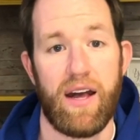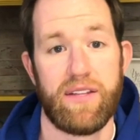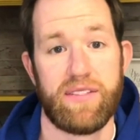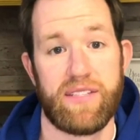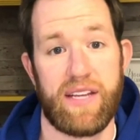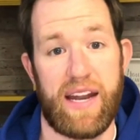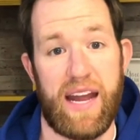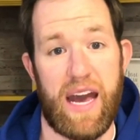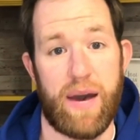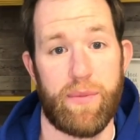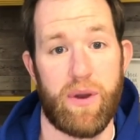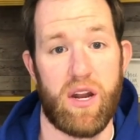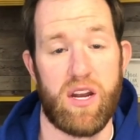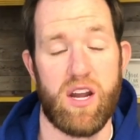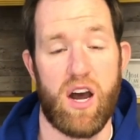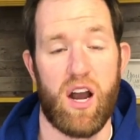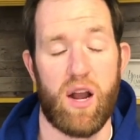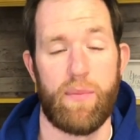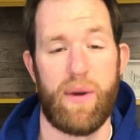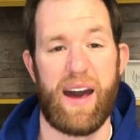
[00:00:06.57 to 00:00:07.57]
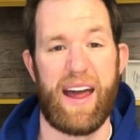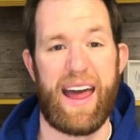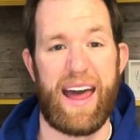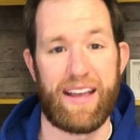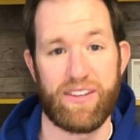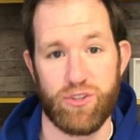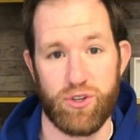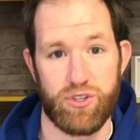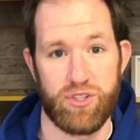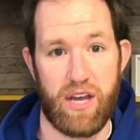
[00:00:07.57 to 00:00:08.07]
Today I'm going to talk about
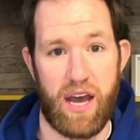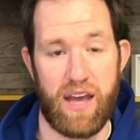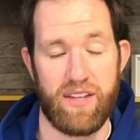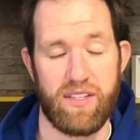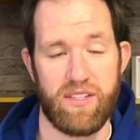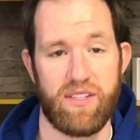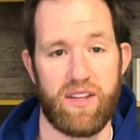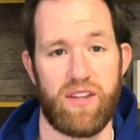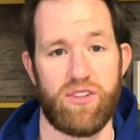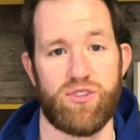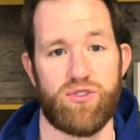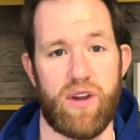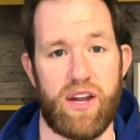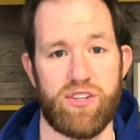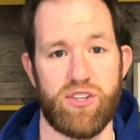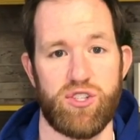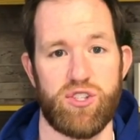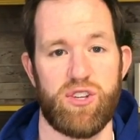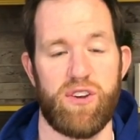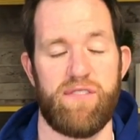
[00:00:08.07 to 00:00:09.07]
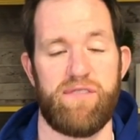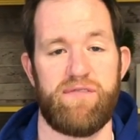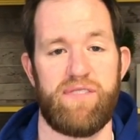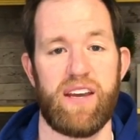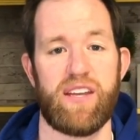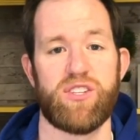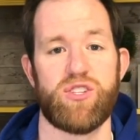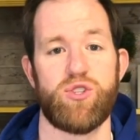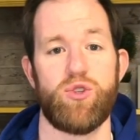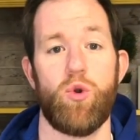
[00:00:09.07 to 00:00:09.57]
exercises and stretches to
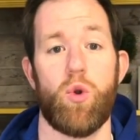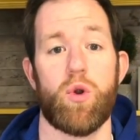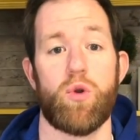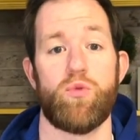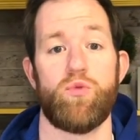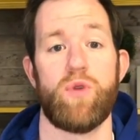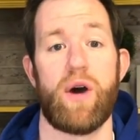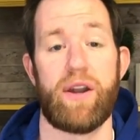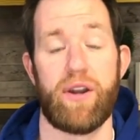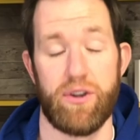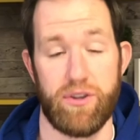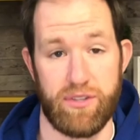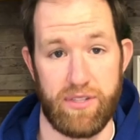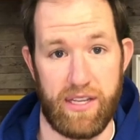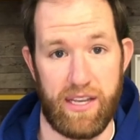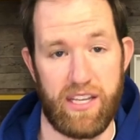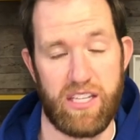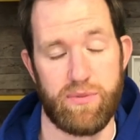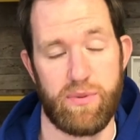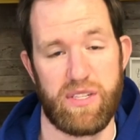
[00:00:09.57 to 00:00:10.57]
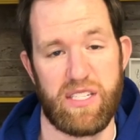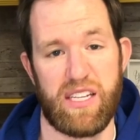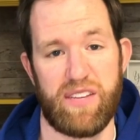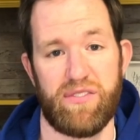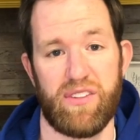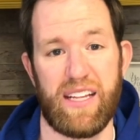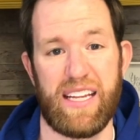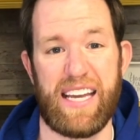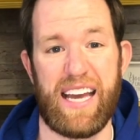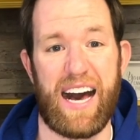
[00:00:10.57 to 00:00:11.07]
fix your runner's knee,
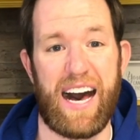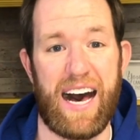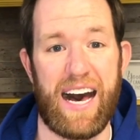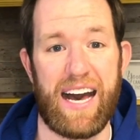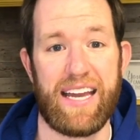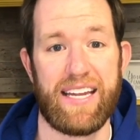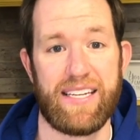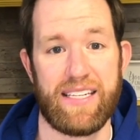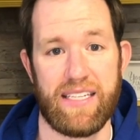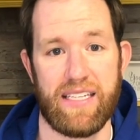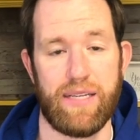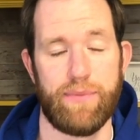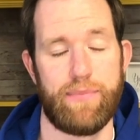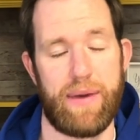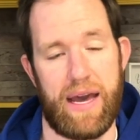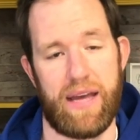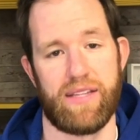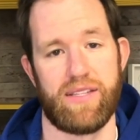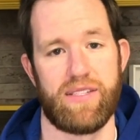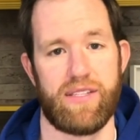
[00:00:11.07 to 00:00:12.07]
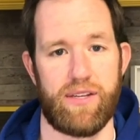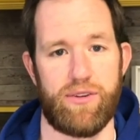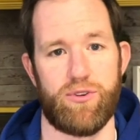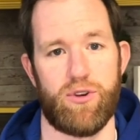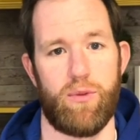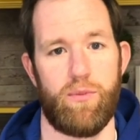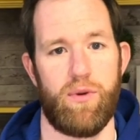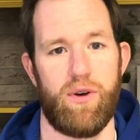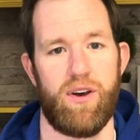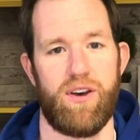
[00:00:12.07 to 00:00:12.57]
specifically IT band
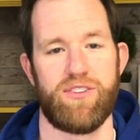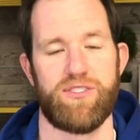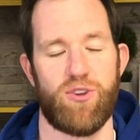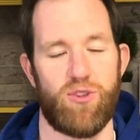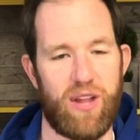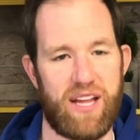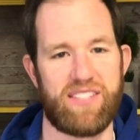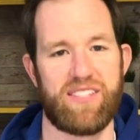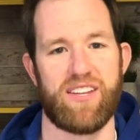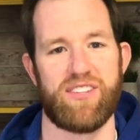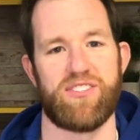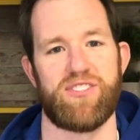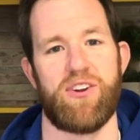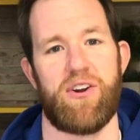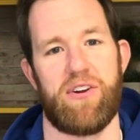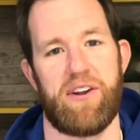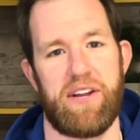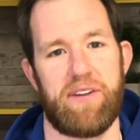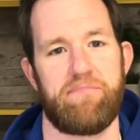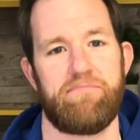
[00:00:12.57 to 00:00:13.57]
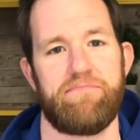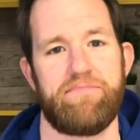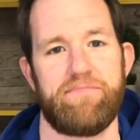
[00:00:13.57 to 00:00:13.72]
syndrome. So let's get started.